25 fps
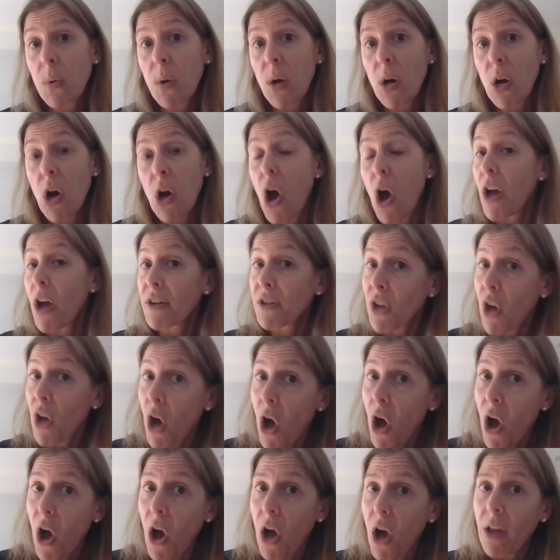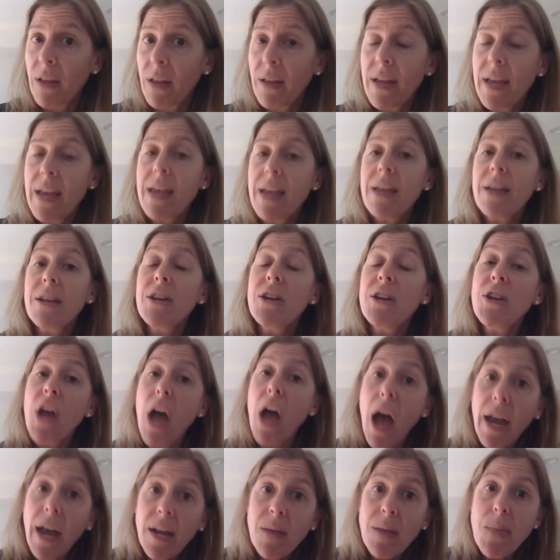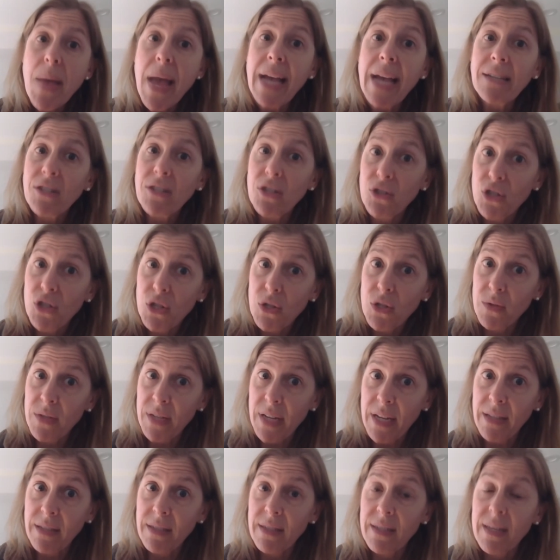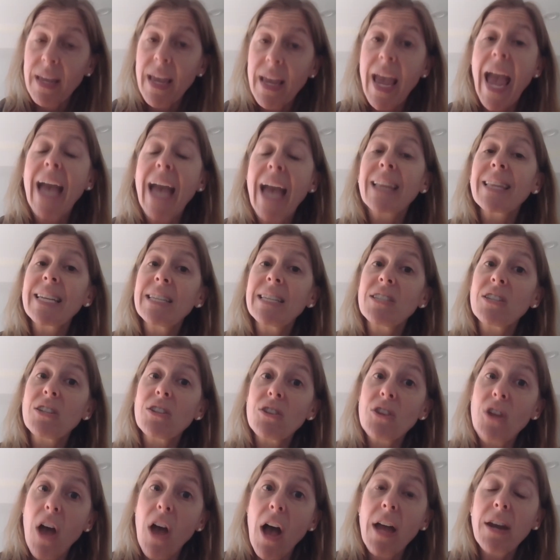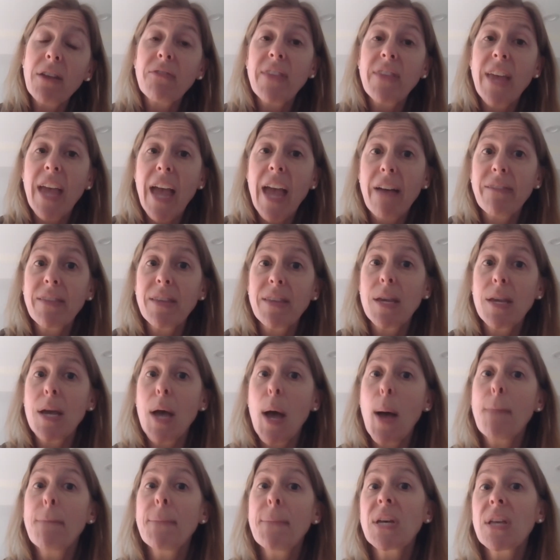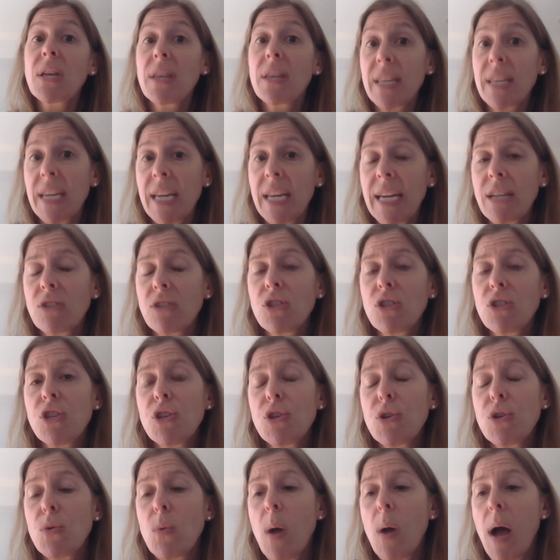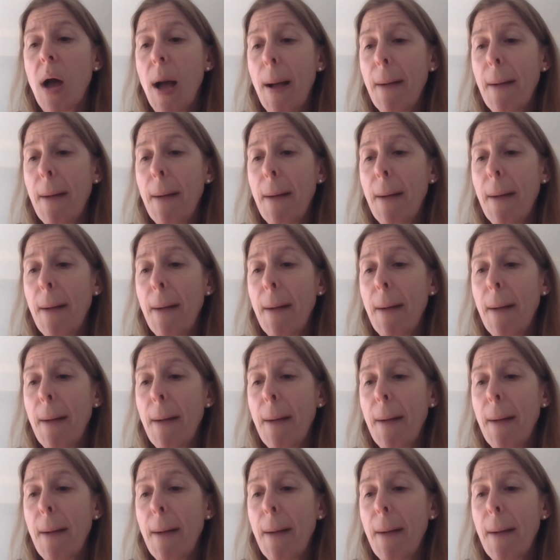are on call. Not in Massachusetts, at least not if they have the ability to